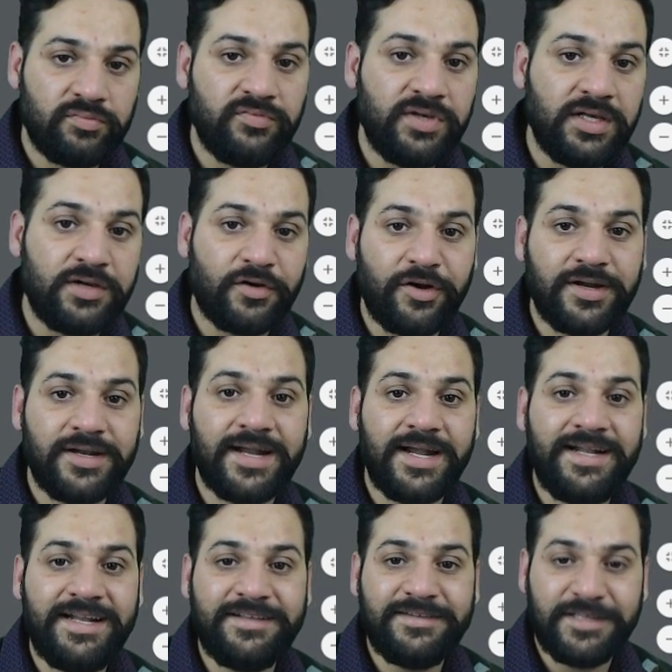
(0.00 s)
We wrote
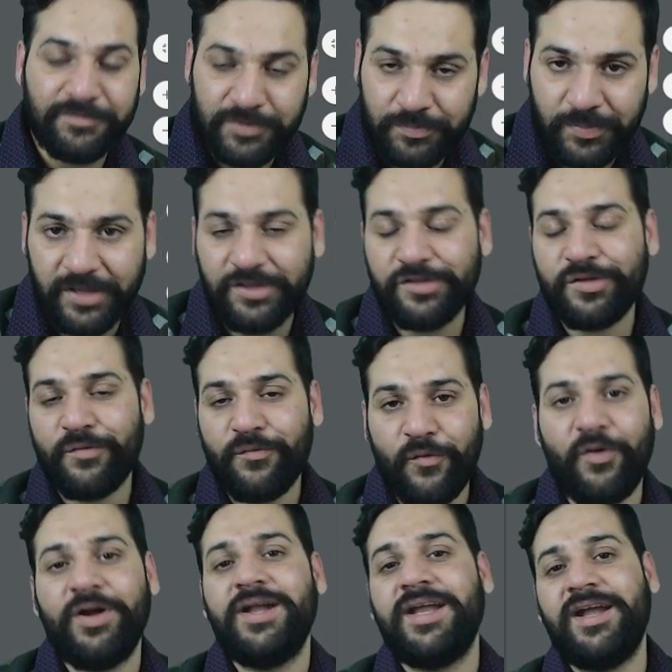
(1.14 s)
97 pages of
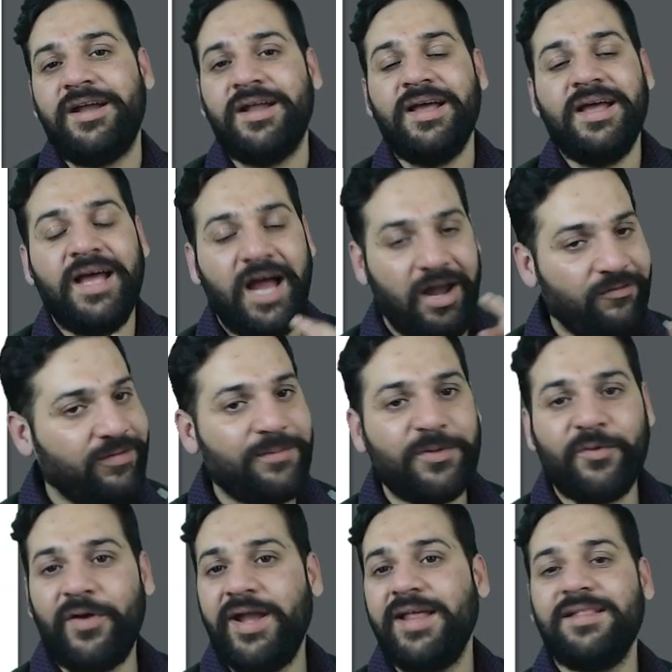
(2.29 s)
content and we are
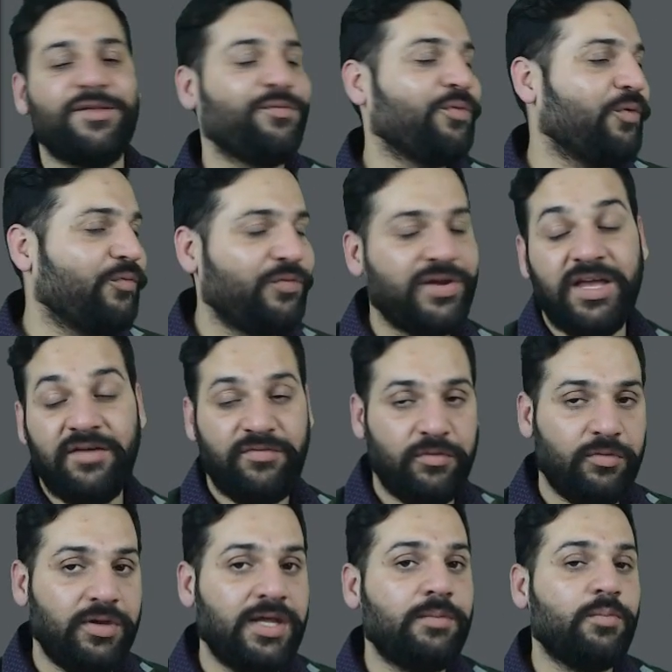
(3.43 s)
providing this for free. If
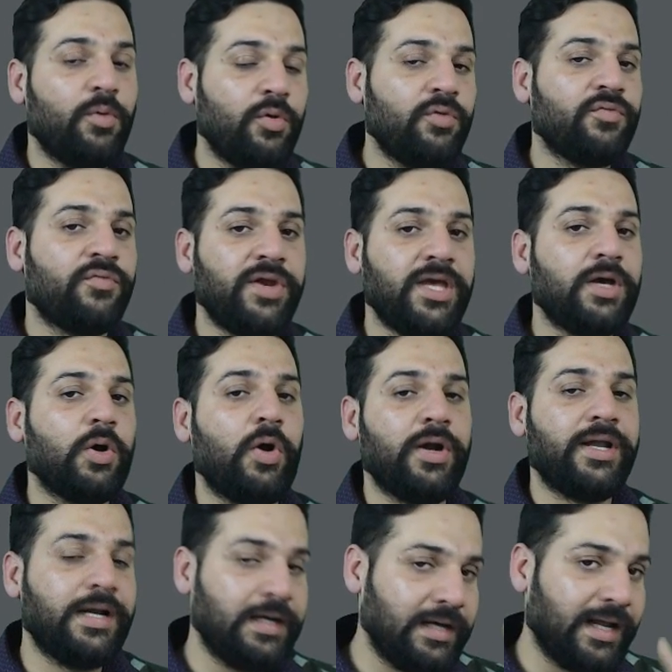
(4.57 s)
you need more free
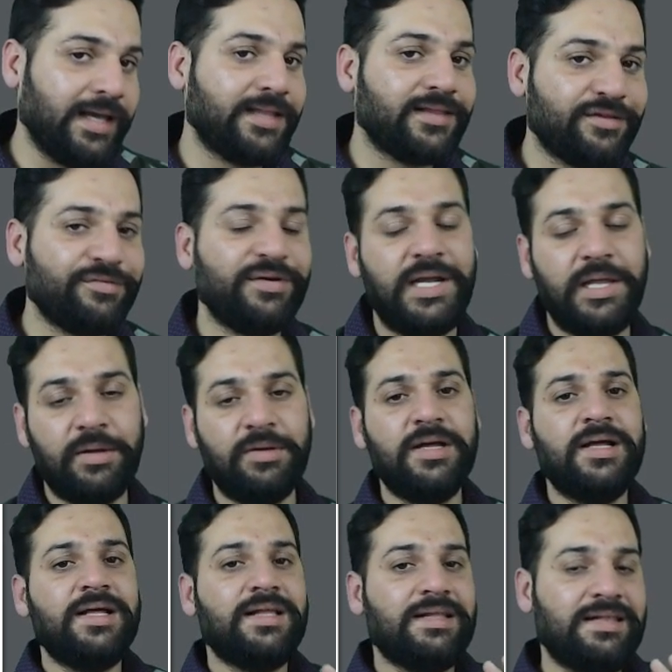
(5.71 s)
content like this video.
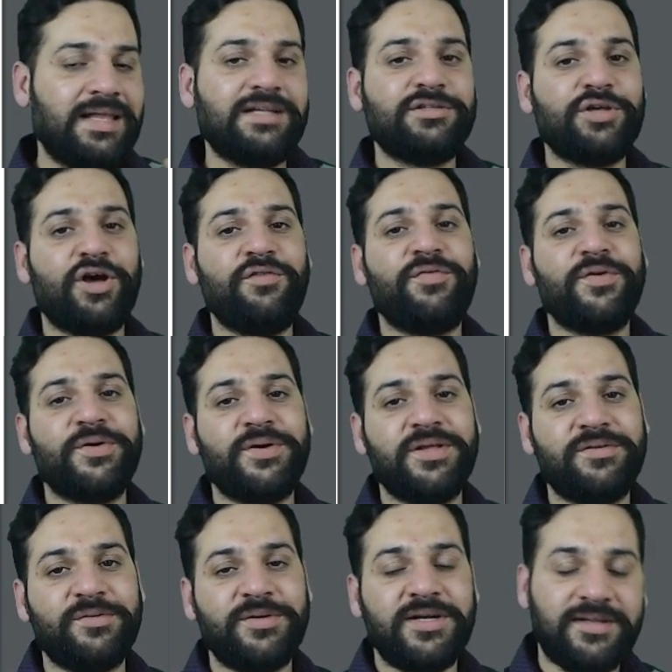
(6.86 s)
That's all for
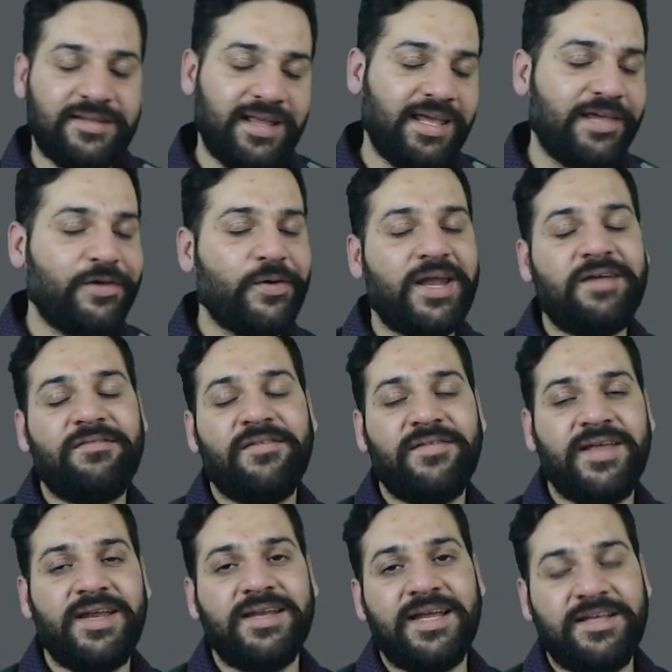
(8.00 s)
today, students. Thank you and have a
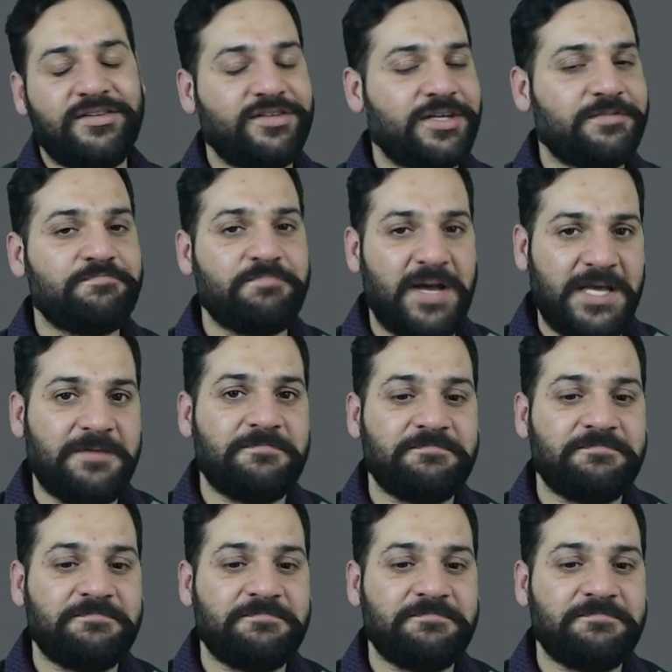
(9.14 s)
very nice day. Bye.